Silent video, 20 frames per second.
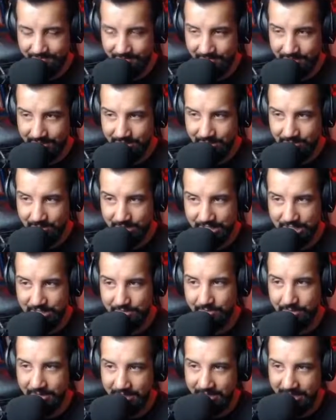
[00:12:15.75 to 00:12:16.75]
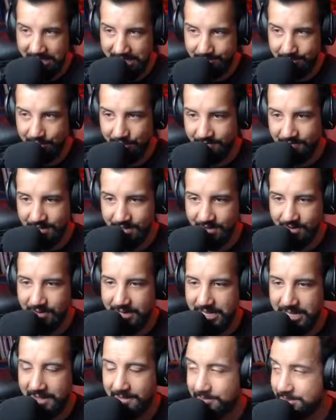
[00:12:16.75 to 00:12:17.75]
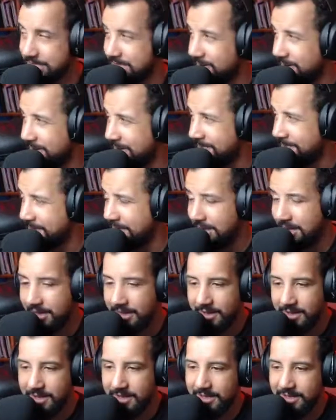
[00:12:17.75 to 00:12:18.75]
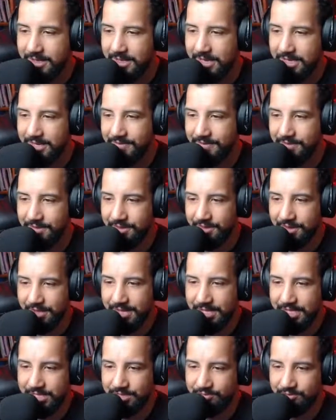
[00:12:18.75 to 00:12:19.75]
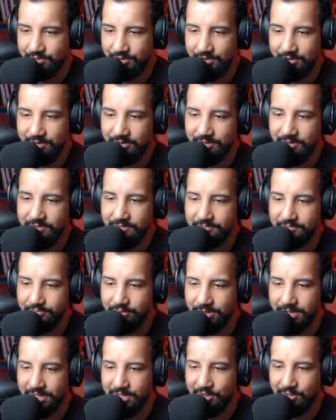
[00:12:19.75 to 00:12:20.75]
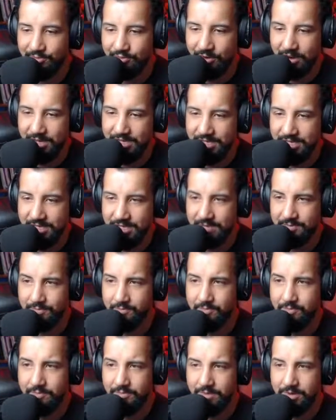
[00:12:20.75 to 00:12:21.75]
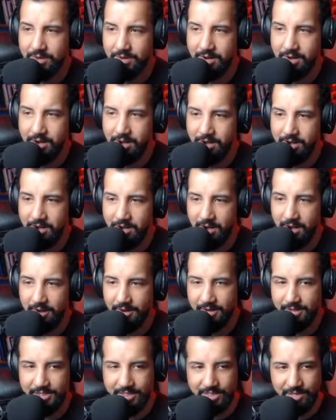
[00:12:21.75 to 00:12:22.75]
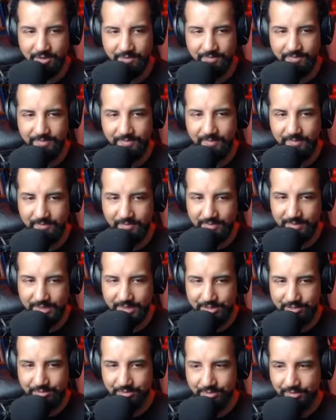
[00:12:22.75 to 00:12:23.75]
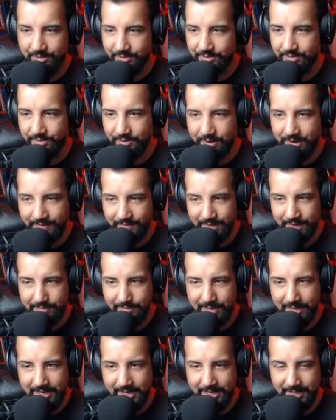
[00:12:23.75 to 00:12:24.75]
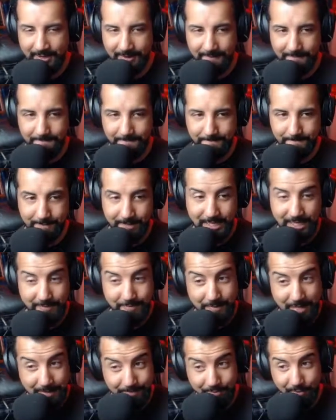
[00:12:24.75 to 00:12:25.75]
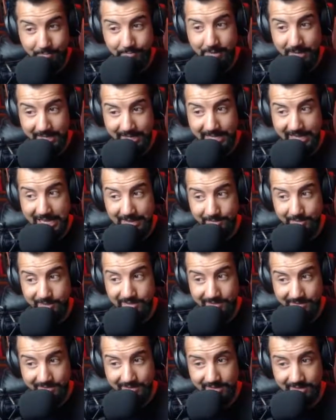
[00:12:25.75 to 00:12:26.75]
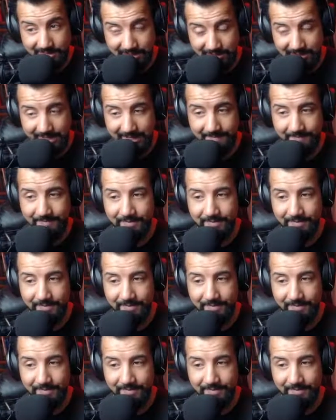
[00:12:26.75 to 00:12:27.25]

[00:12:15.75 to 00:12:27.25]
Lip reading: So this is my ammo vendor. I'm selling a lot of different things for pretty low prices. So let's throw everything back in here, because people buy ammo all the time.